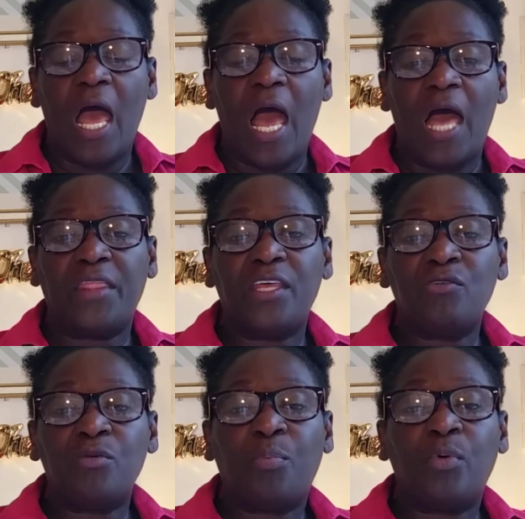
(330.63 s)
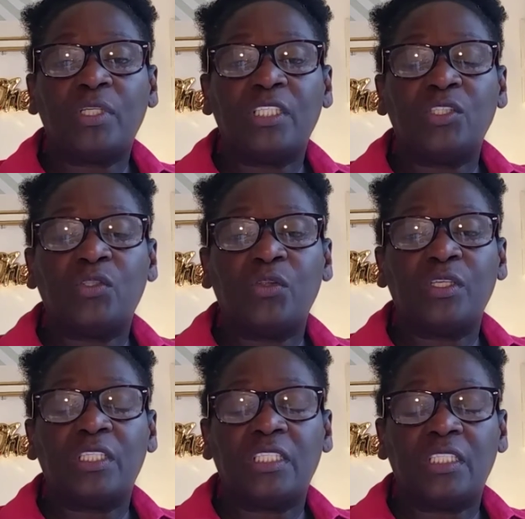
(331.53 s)
Are they reporting to
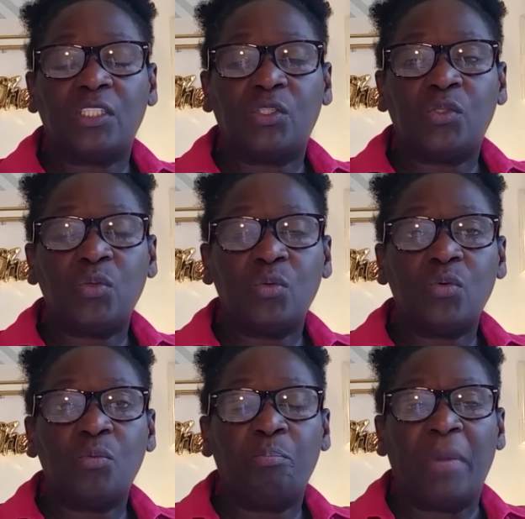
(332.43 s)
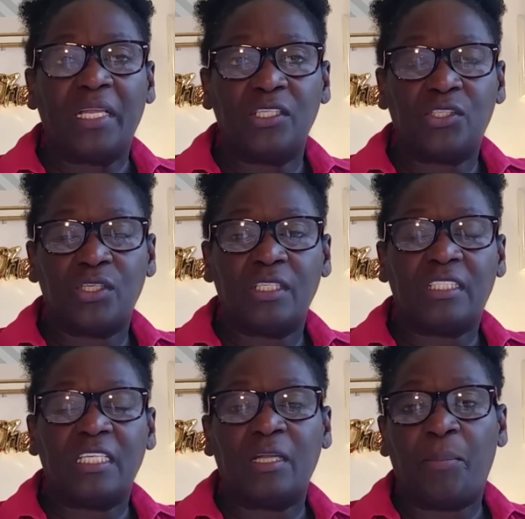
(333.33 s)
the 2 managers
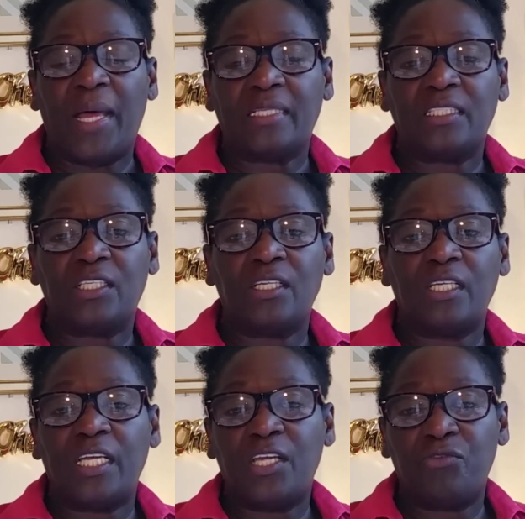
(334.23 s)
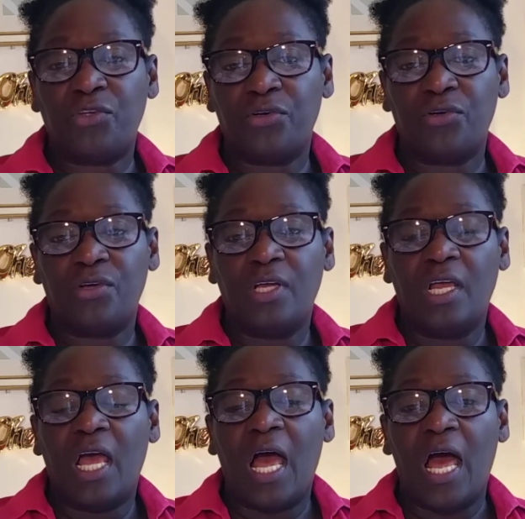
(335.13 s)
in a particular area?
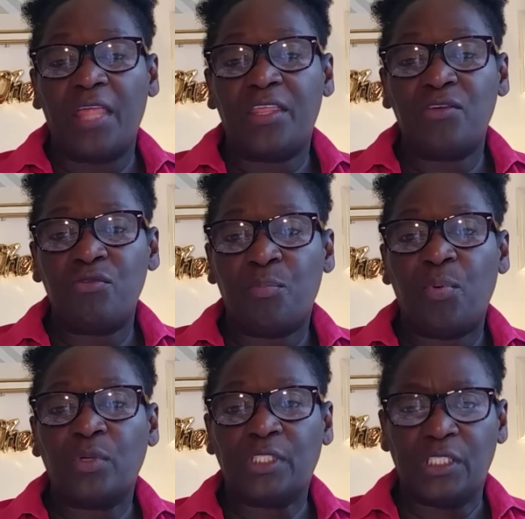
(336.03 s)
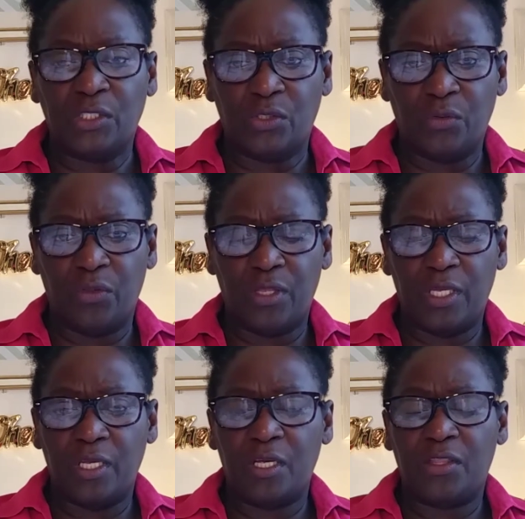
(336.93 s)
Are they reporting to
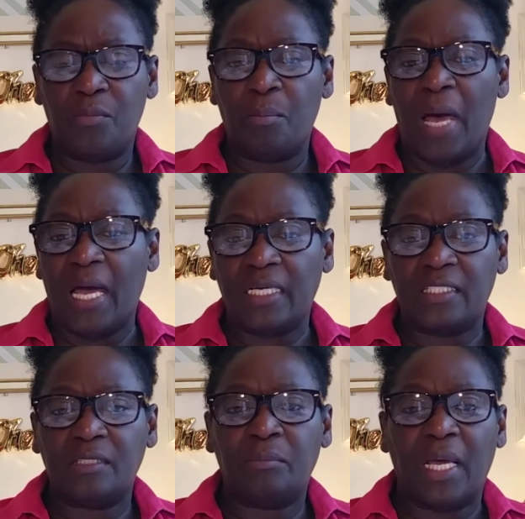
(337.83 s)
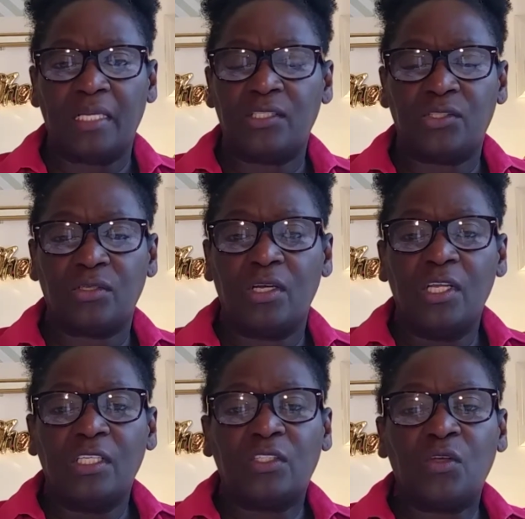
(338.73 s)
the marketing manager?
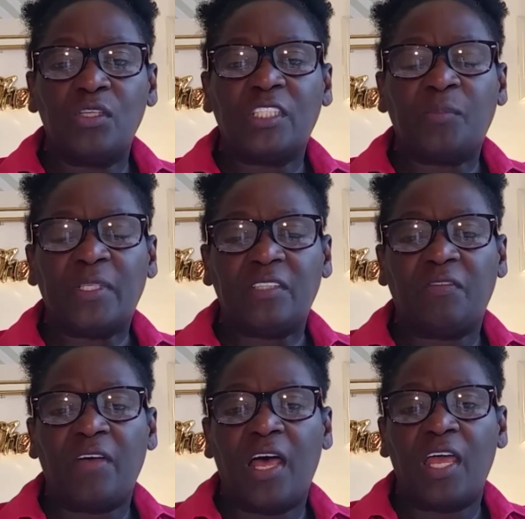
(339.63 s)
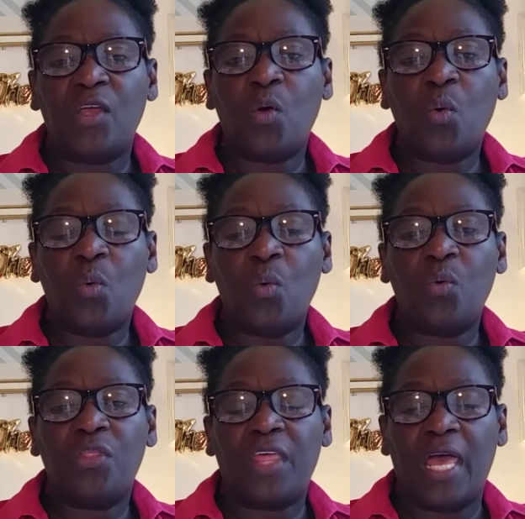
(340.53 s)
So you specify who
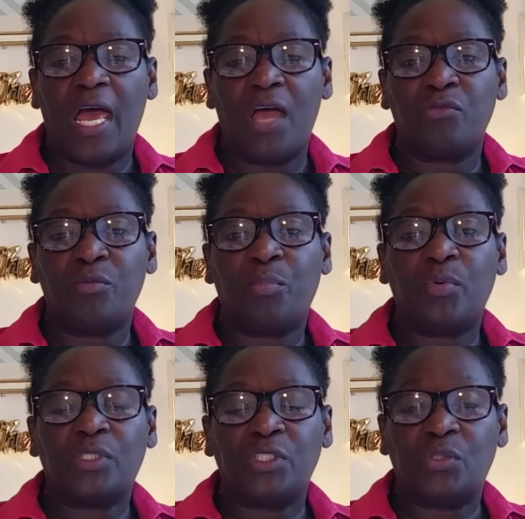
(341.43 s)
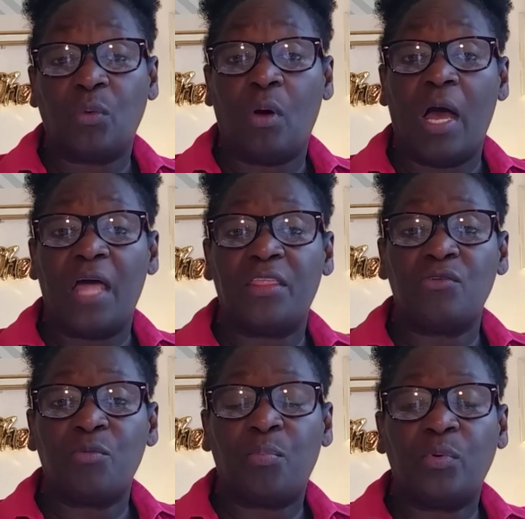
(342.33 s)
they are reporting to, or are they
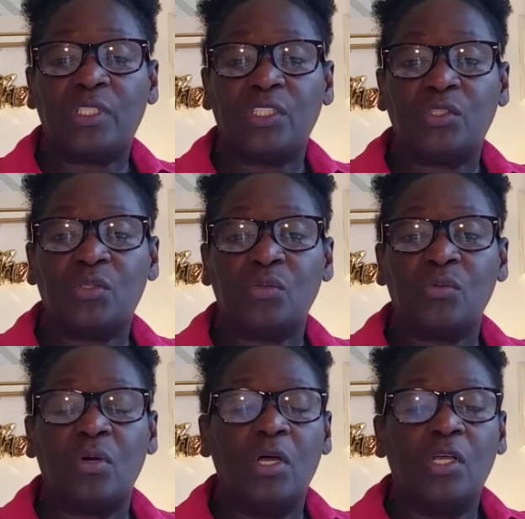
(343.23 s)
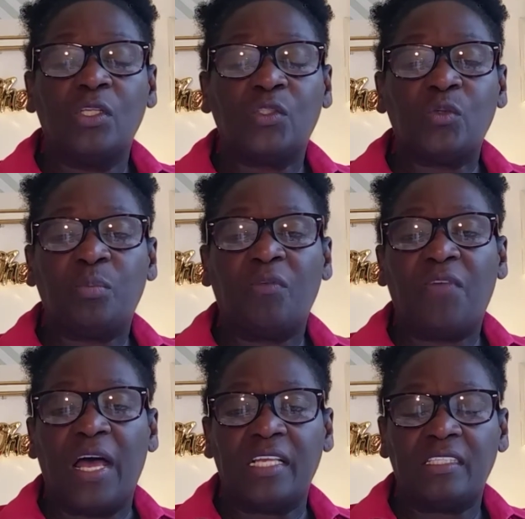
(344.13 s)
reporting to
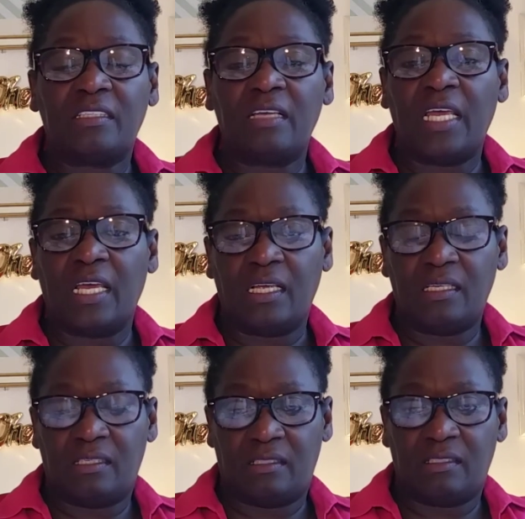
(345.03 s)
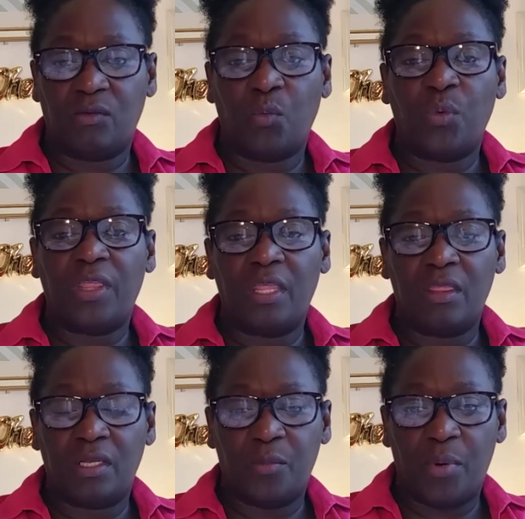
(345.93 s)
supervisor X within
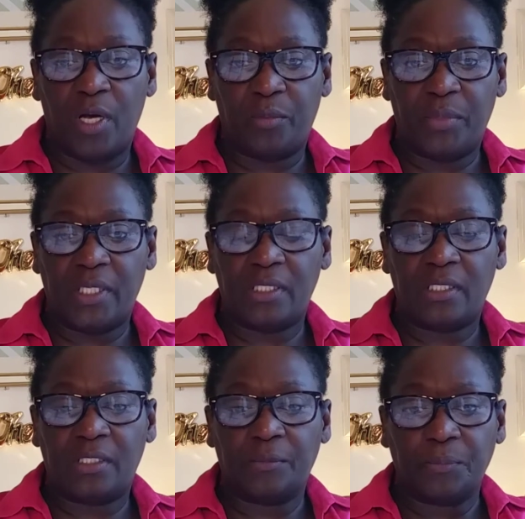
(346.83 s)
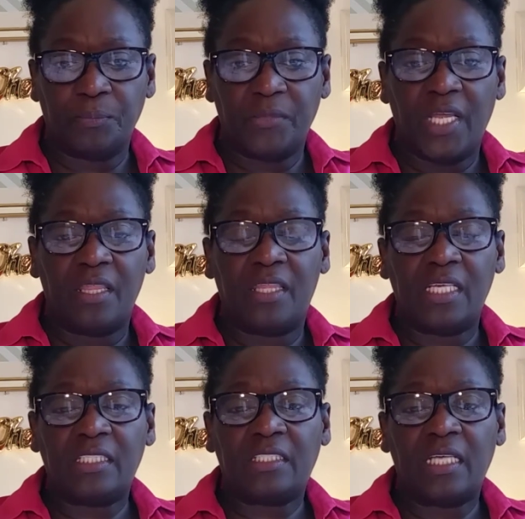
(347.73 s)
the department?
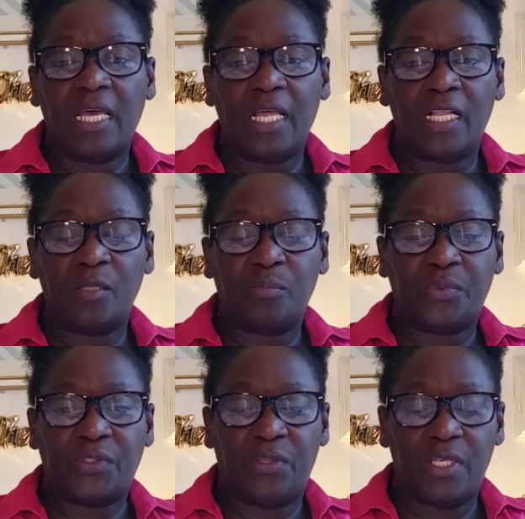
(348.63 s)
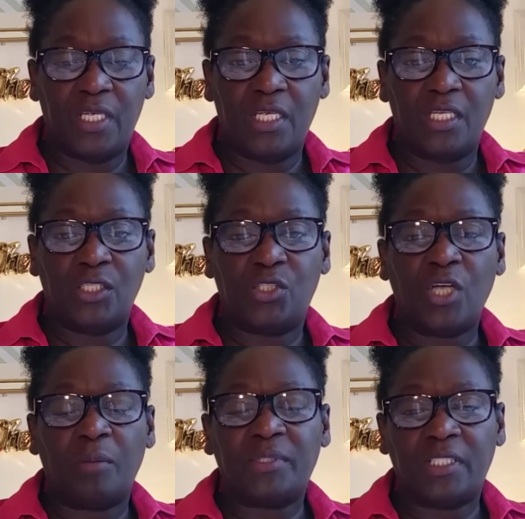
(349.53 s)
This helps the
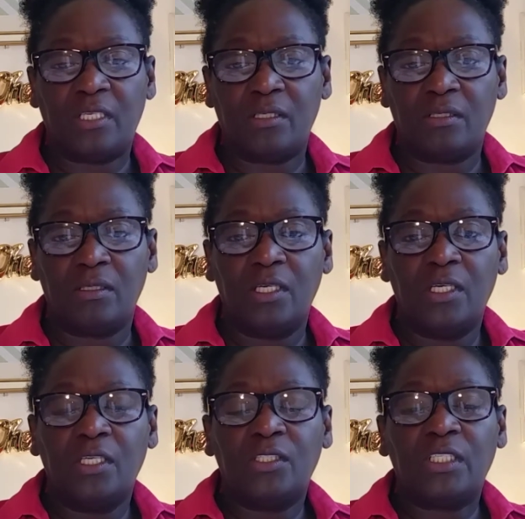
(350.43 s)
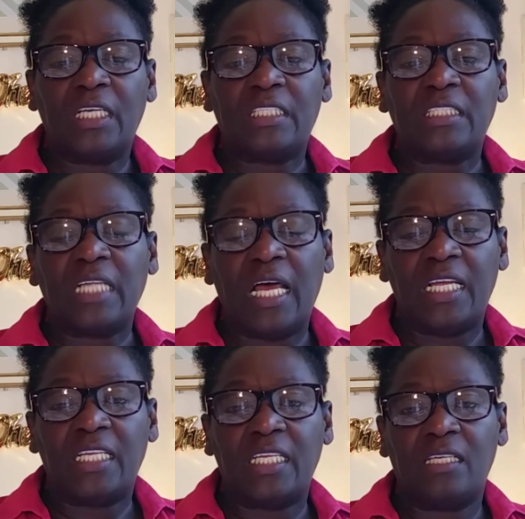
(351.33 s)
job seeker to get an
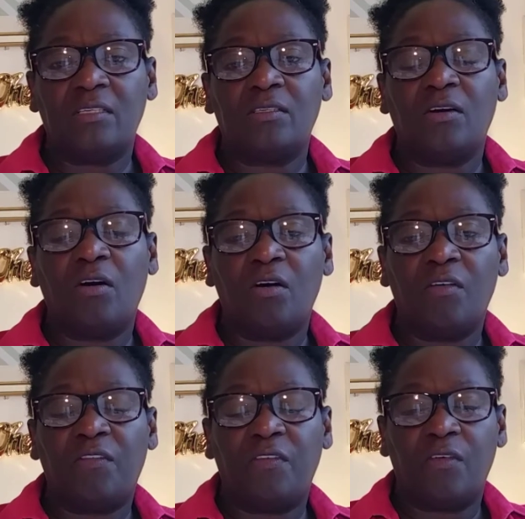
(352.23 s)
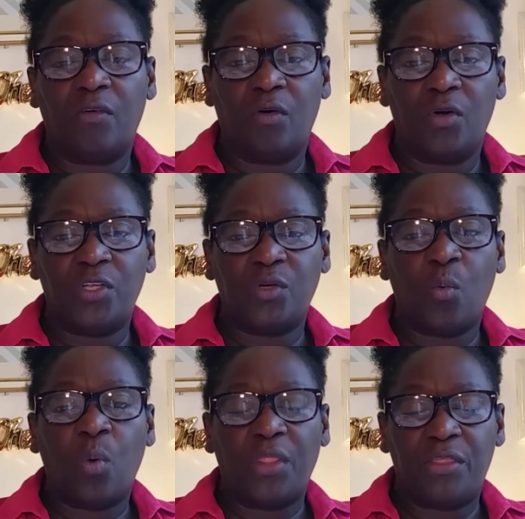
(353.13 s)
idea of
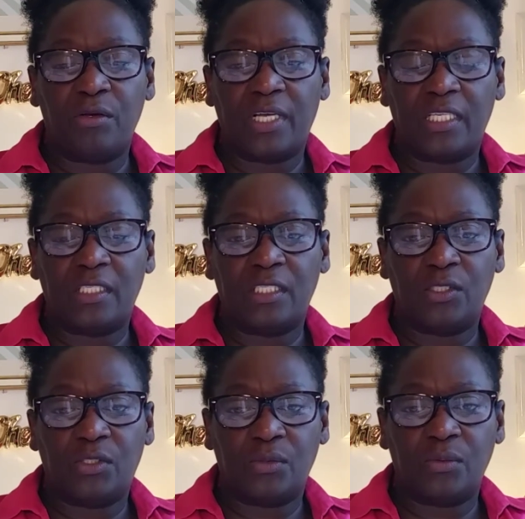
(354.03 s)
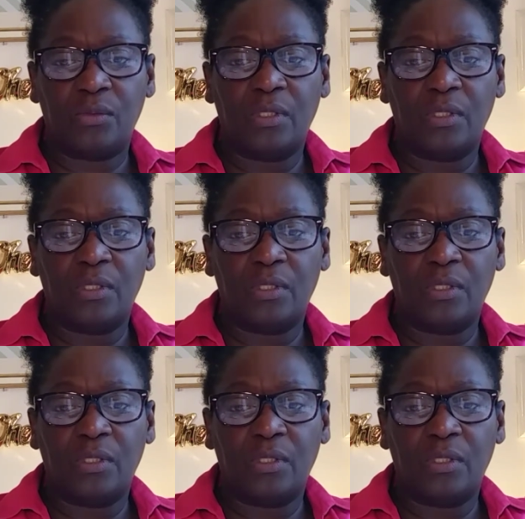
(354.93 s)
what they're getting into.